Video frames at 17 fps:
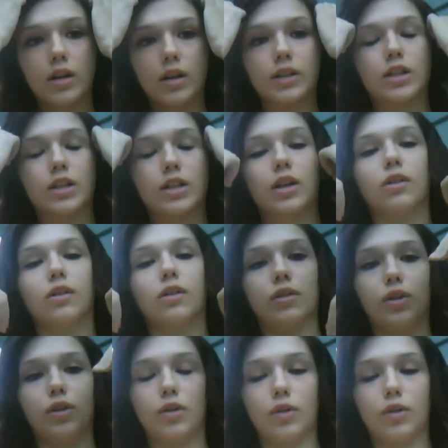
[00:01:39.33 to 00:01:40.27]
until
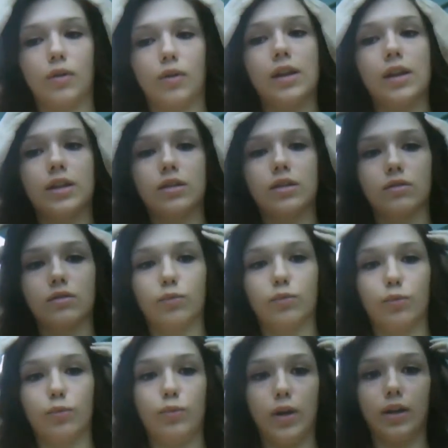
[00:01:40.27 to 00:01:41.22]
it's
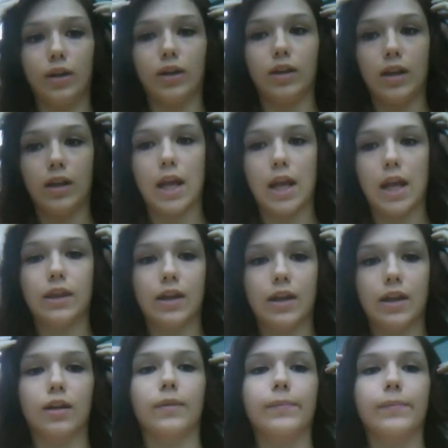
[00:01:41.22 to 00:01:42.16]
really in
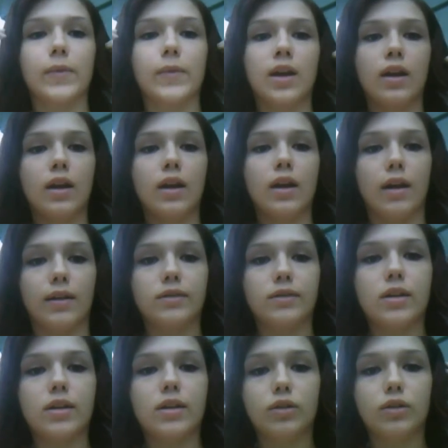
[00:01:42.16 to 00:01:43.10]
there.
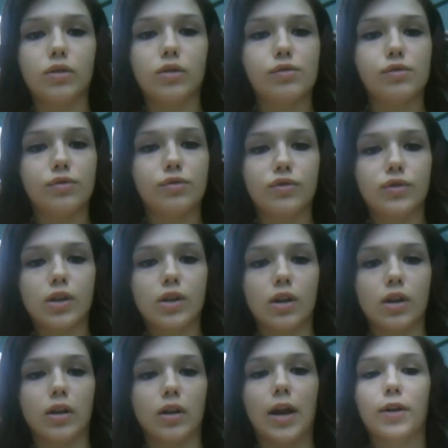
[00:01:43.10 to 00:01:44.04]
And then you use
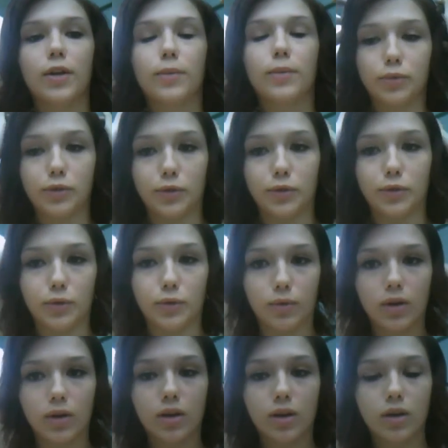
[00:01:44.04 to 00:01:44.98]
a lighter
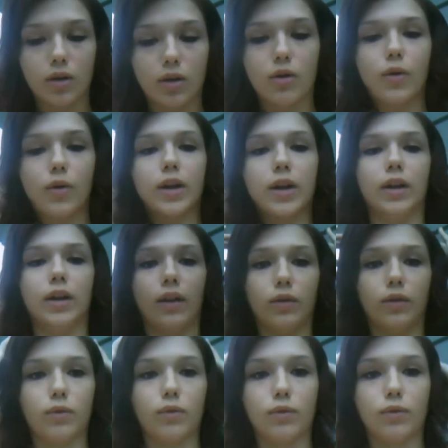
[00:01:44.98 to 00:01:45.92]
blue going
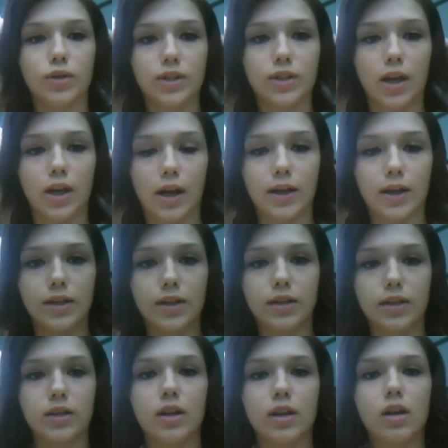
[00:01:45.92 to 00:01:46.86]
in through the
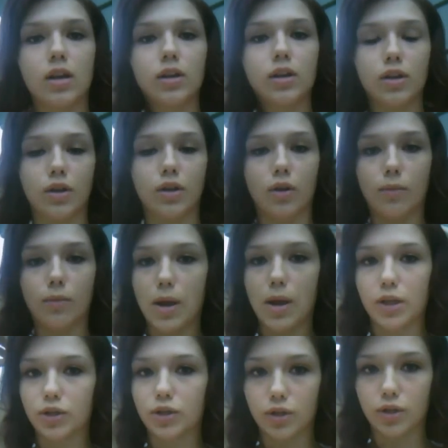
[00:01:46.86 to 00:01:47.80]
sides.
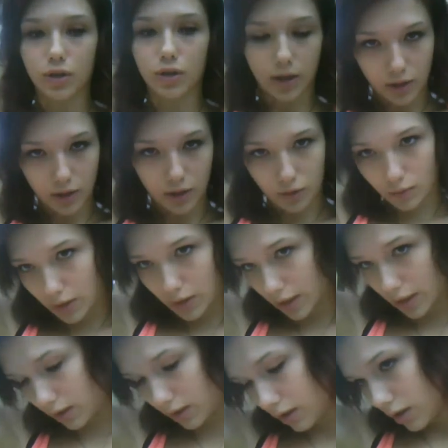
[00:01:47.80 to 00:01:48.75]
Make sure you
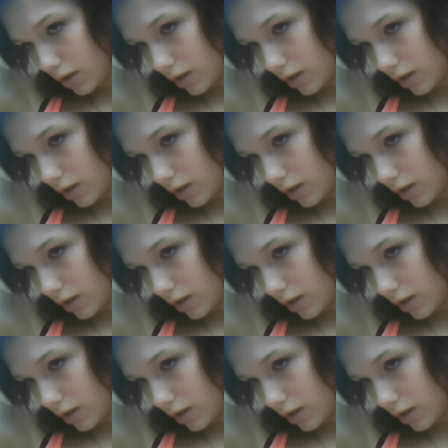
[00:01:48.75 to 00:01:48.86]
get